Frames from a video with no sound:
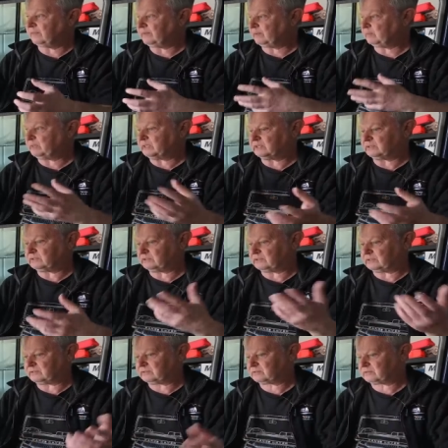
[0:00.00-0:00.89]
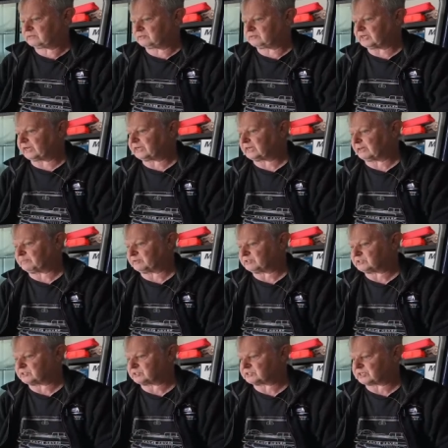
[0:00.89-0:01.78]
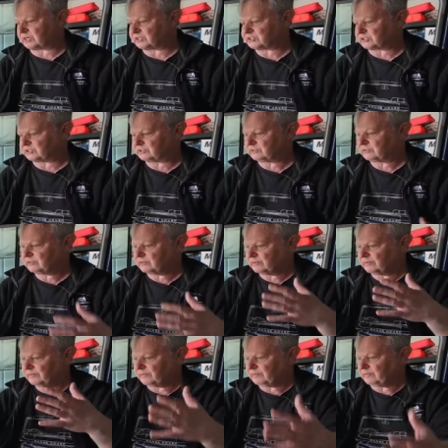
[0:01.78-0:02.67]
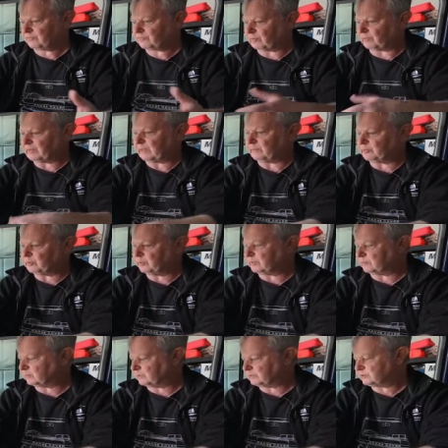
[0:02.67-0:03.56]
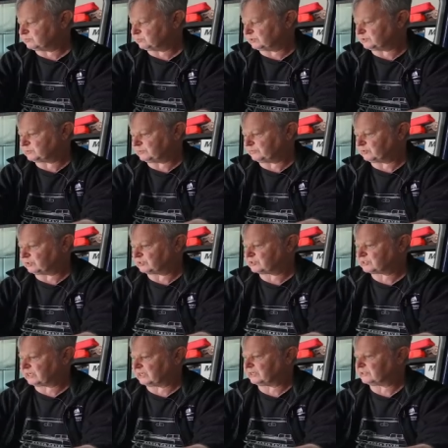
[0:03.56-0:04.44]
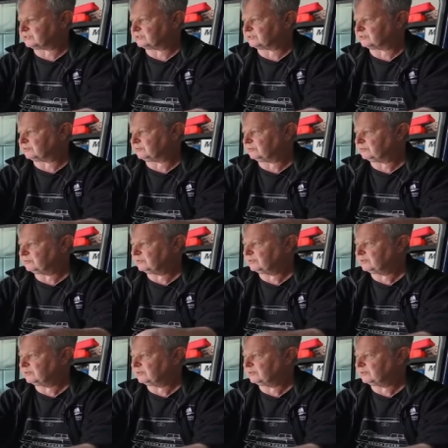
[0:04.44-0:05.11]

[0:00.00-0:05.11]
and then we can take up this discussion from that point once, yeah. once we've got a skeleton to.